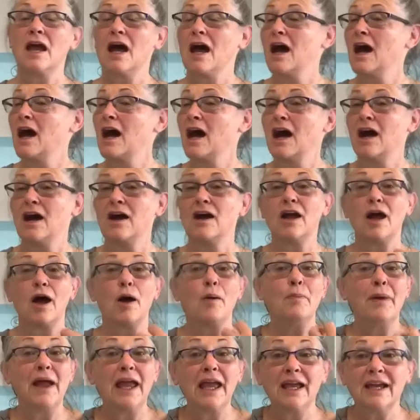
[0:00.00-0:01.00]

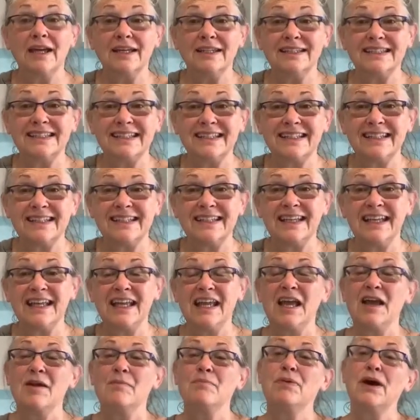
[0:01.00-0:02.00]
obey it.
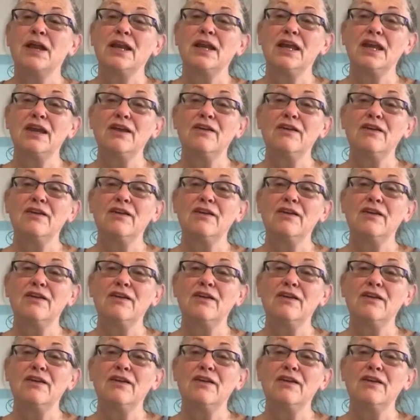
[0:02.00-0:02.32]
But